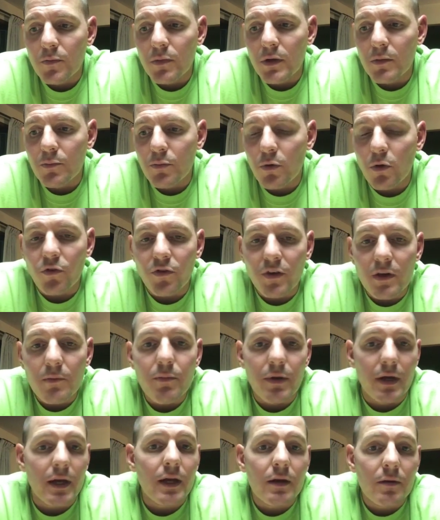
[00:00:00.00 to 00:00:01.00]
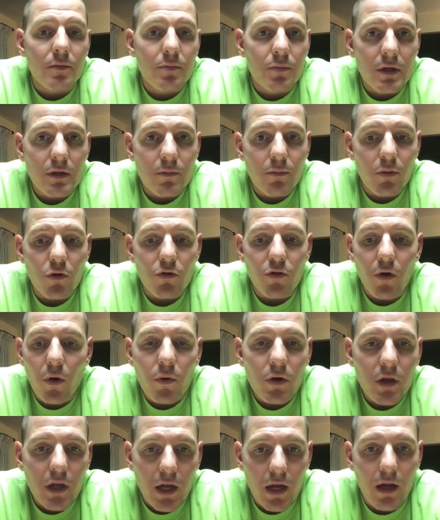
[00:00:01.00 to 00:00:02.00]
people nitpick. People
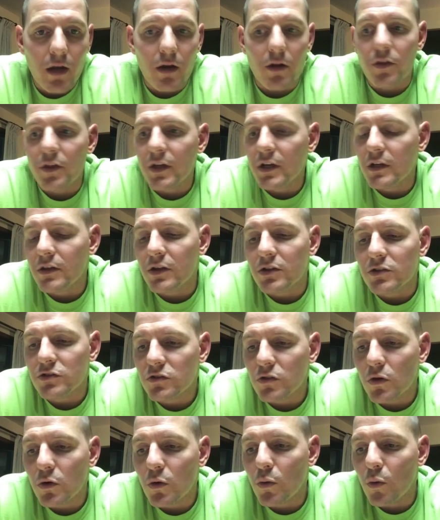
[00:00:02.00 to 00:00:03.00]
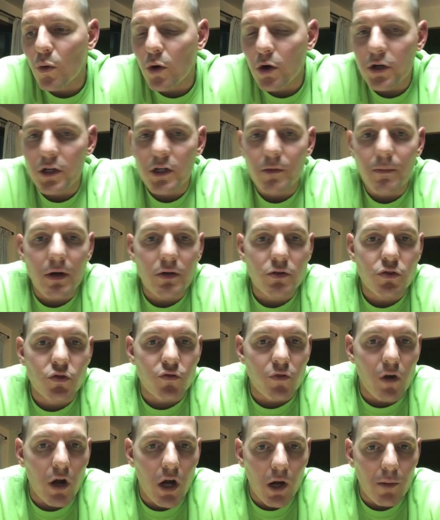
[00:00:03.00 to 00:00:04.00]
don't care. They they're so worried about
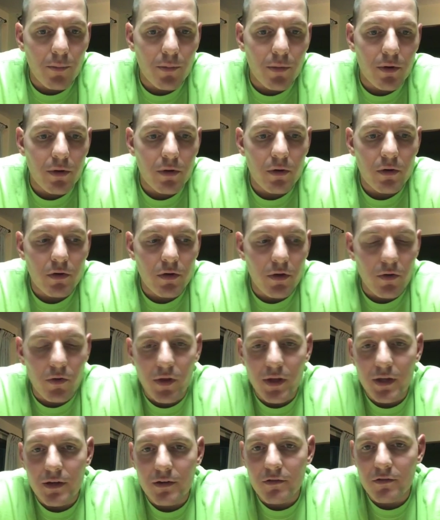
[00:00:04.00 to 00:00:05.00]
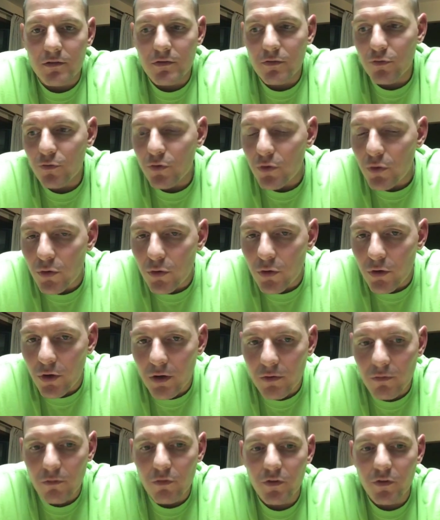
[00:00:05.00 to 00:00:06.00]
drama or the latest food on